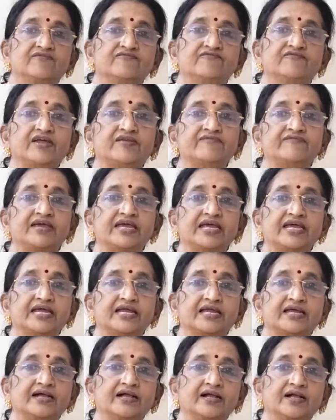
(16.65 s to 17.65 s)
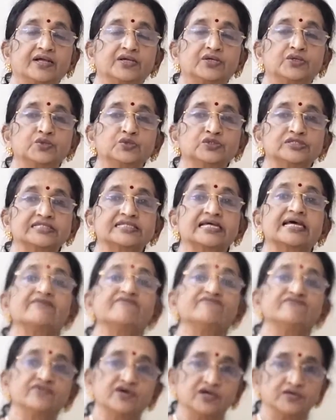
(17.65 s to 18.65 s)
when we use the
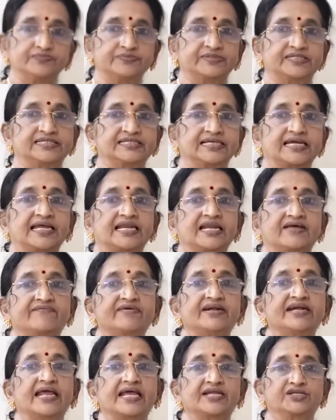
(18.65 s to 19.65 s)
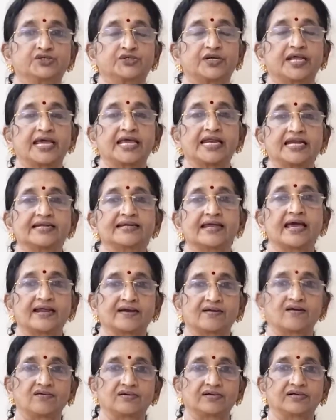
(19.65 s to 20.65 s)
verbs in our day-to-day
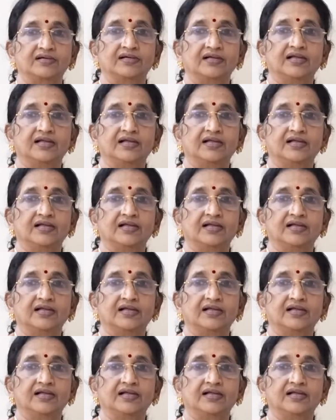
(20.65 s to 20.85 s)
dialogue.